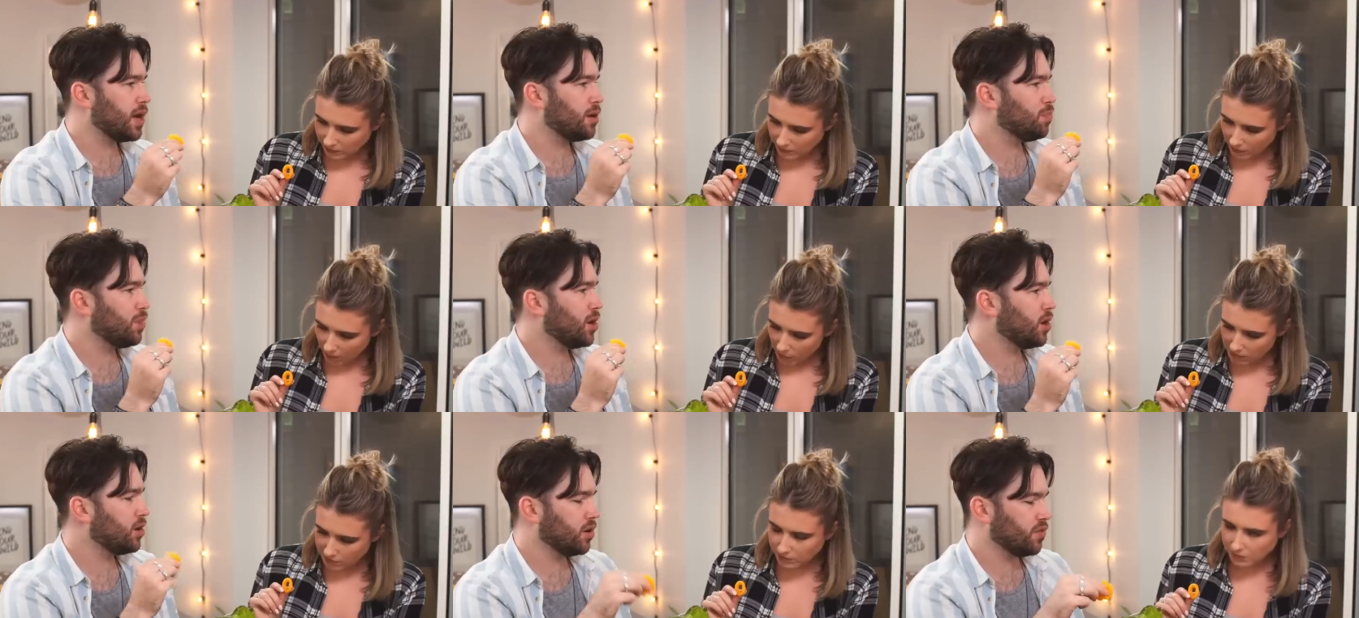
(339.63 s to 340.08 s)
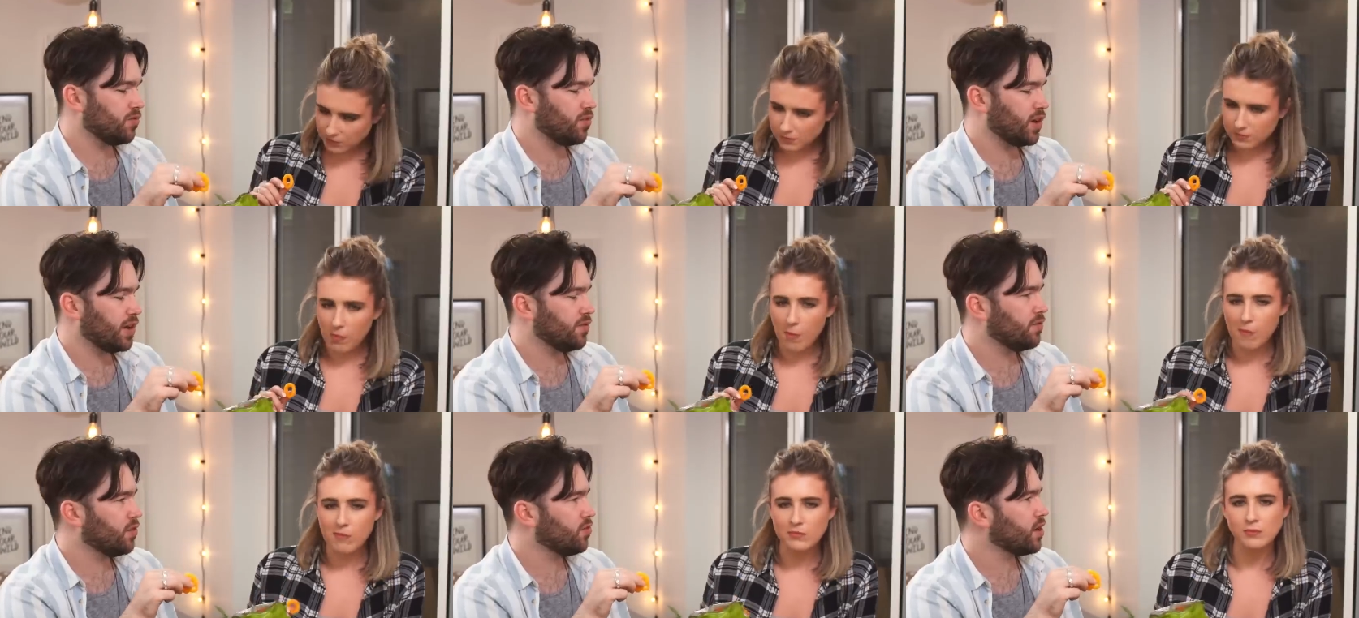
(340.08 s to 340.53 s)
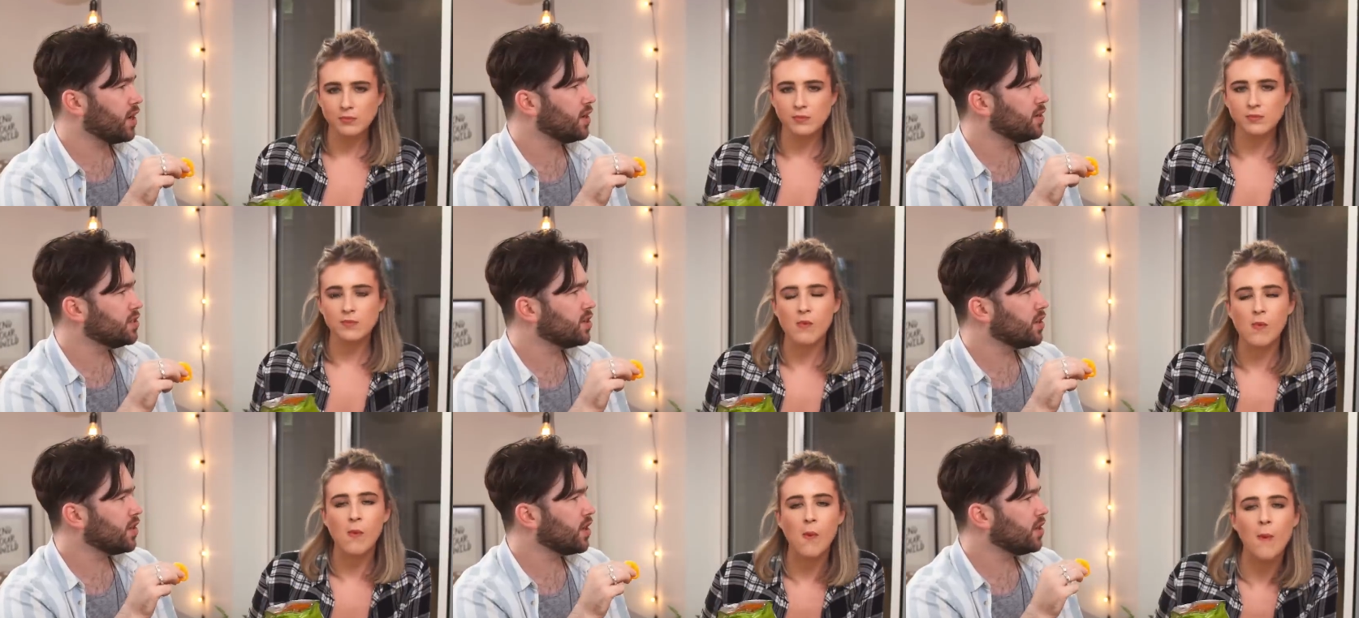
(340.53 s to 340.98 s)
Speaker 1: had burger flavour
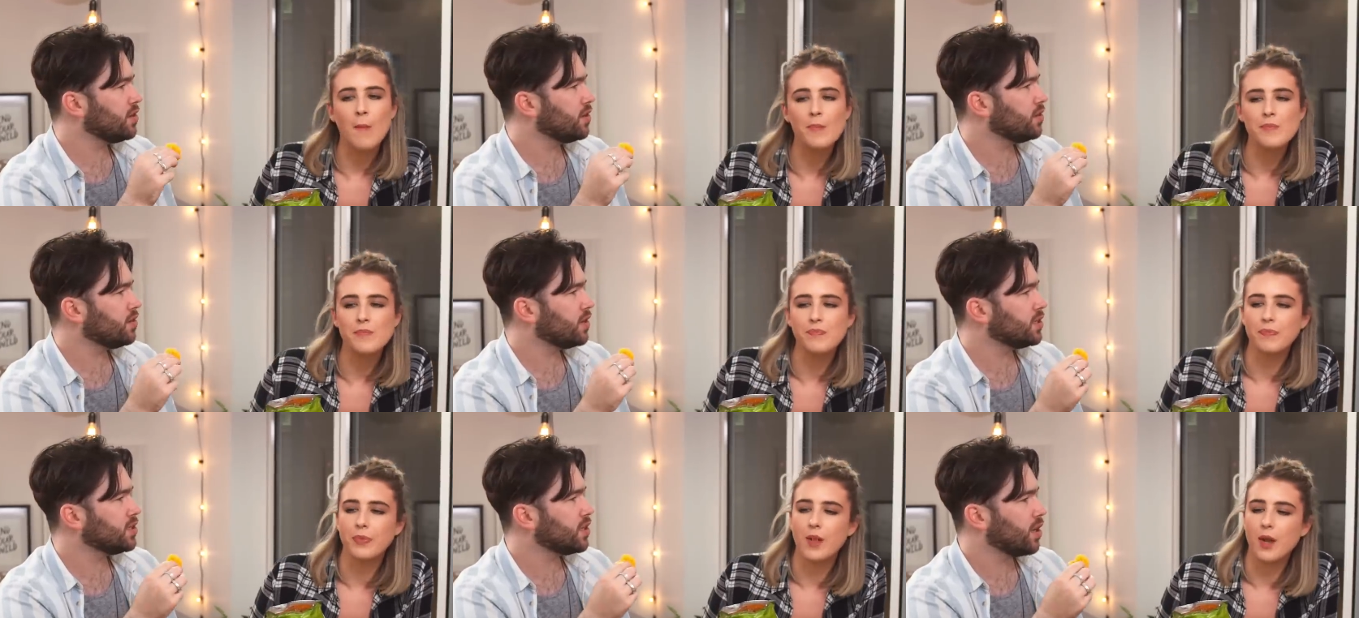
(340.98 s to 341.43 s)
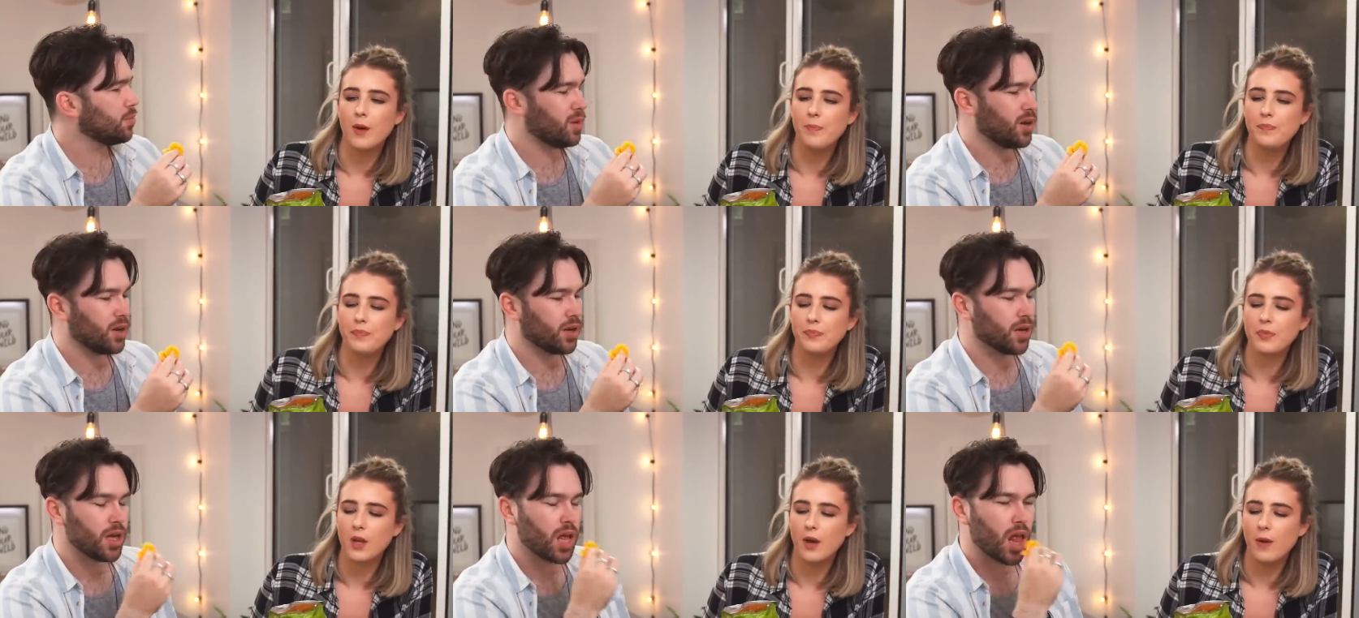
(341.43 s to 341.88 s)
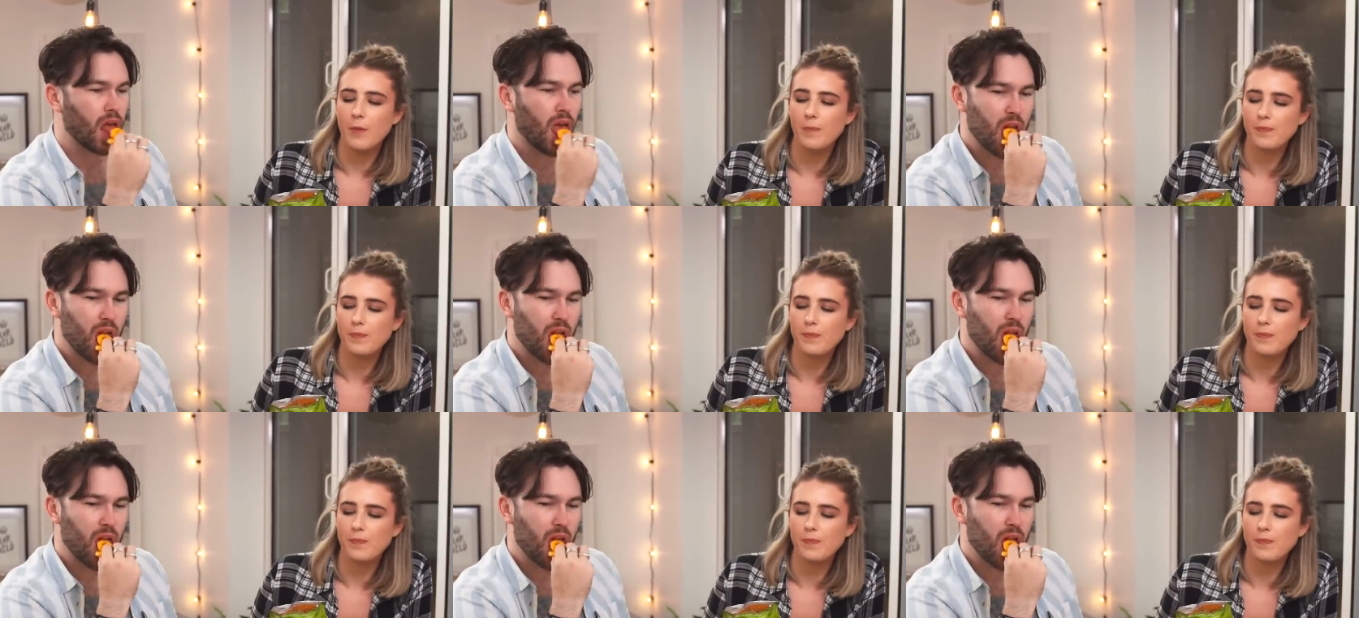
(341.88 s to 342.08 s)
rings and they didn't taste like burger